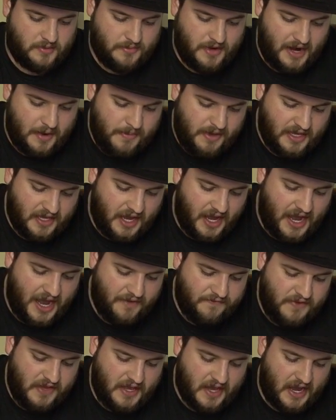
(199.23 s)
I'm not a big
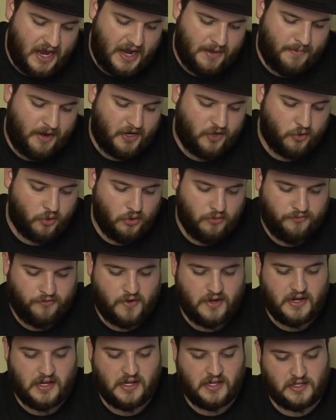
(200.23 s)
coffee guy, my
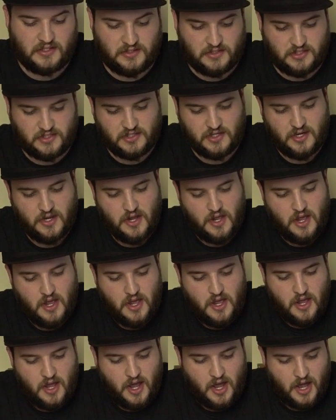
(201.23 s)
girlfriend is.
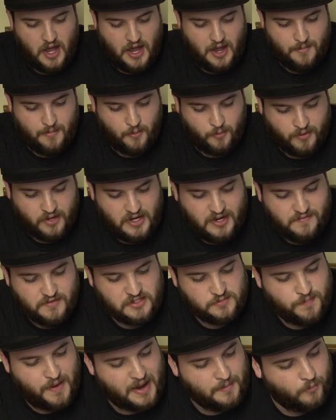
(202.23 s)
Um, but we're gonna give
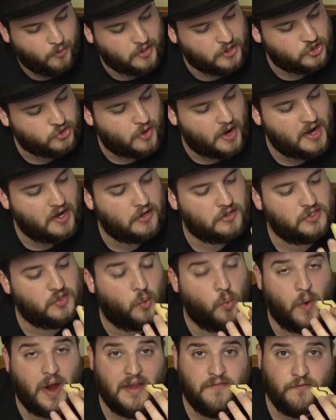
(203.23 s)
this bad boy a try here. It's
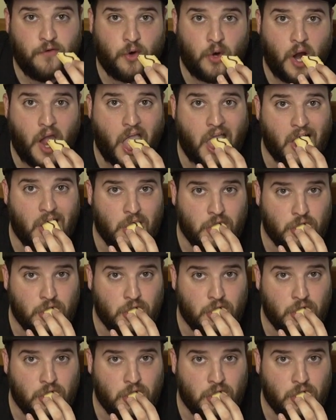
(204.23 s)
a wafer.